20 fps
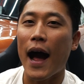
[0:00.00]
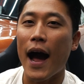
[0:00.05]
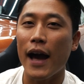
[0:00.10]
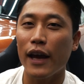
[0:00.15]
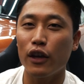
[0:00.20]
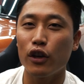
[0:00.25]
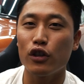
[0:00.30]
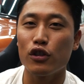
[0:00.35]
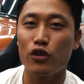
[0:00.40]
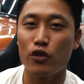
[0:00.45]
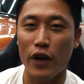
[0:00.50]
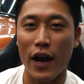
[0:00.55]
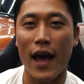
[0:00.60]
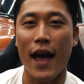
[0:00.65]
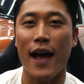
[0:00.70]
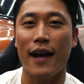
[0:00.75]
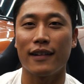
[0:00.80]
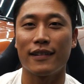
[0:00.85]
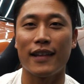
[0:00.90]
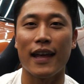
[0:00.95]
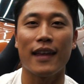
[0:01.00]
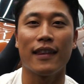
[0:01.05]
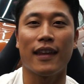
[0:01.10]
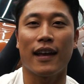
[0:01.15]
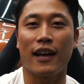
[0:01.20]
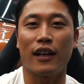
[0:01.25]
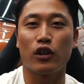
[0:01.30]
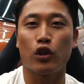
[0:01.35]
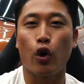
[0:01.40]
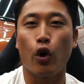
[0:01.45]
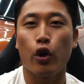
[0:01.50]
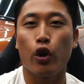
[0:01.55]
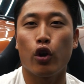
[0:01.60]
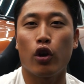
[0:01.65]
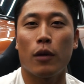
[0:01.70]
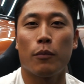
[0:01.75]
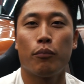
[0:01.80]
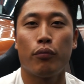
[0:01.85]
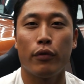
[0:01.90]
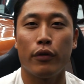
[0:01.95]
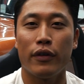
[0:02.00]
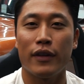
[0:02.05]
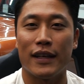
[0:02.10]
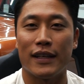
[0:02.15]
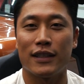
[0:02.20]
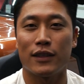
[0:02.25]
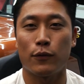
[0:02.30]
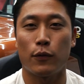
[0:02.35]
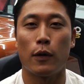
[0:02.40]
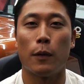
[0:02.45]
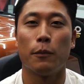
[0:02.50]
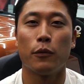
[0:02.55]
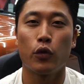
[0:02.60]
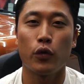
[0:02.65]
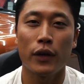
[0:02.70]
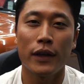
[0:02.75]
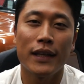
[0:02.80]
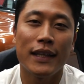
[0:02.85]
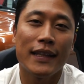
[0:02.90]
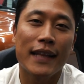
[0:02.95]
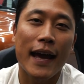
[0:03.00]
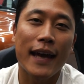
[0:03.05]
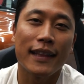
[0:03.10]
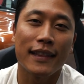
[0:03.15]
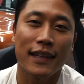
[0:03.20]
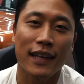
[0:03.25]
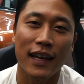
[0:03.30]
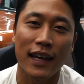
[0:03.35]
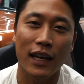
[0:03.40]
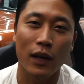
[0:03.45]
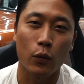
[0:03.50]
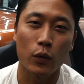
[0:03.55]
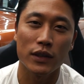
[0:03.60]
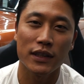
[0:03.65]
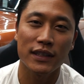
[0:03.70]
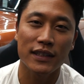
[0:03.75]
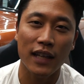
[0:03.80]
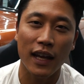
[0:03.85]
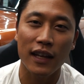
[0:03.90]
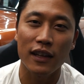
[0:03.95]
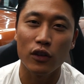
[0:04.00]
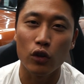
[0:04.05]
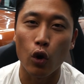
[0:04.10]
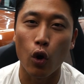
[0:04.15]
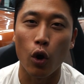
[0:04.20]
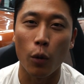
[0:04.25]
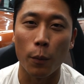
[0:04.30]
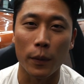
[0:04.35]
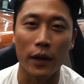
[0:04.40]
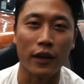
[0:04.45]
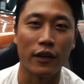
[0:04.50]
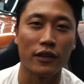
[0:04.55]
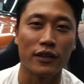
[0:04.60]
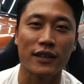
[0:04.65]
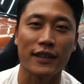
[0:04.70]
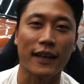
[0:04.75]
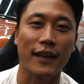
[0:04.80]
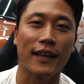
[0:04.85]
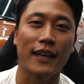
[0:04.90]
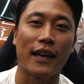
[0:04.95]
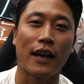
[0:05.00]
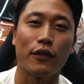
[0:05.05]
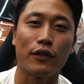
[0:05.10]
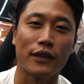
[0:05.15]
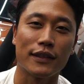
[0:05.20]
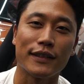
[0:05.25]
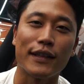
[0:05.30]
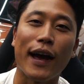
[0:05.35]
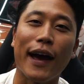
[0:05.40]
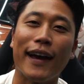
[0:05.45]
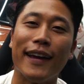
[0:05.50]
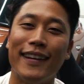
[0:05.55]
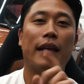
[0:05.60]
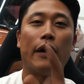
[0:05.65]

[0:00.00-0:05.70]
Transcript: higher drag than like a Toyota Prius from 2019 with 10 door mirrors sticking out the side.